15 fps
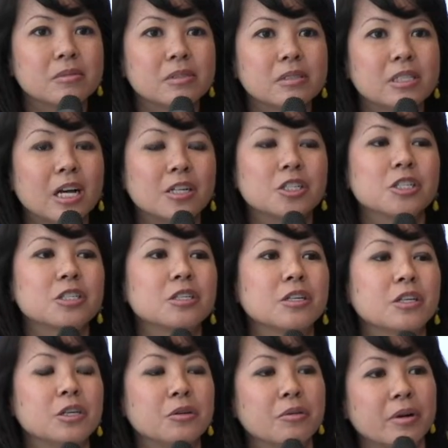not just a
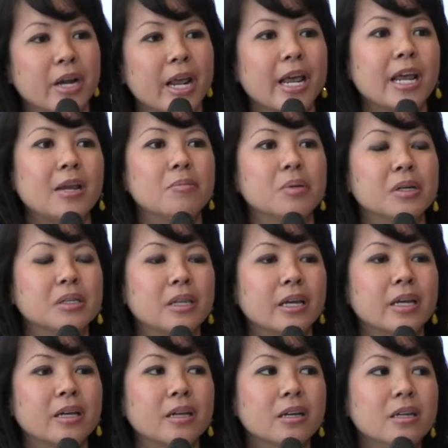Q&A, but
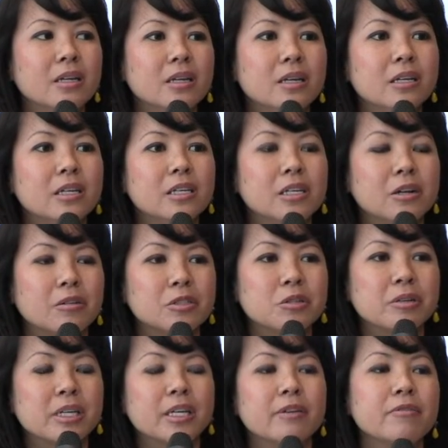like,
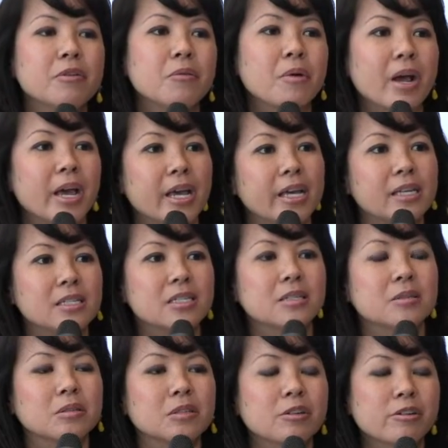doing giveaways
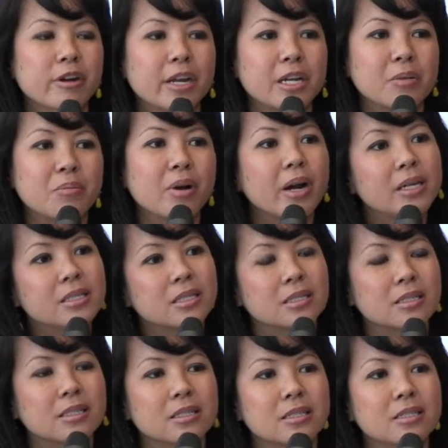and creating
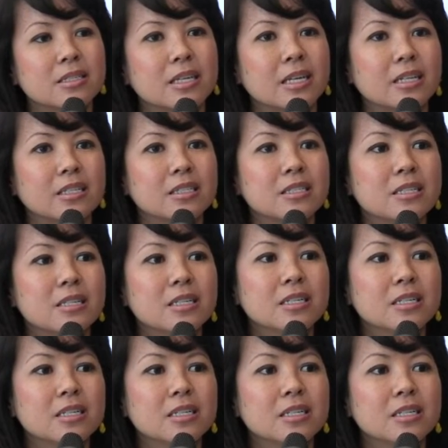prizes, and